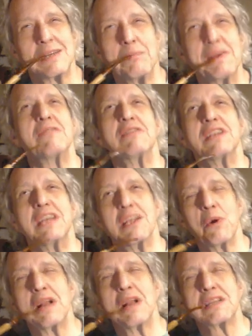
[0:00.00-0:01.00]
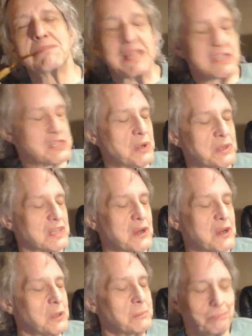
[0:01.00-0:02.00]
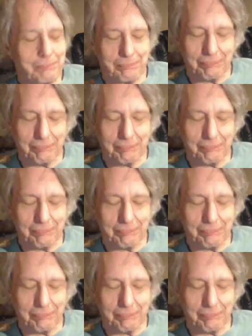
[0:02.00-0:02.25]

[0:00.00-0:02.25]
Bienvenido al mi sótano.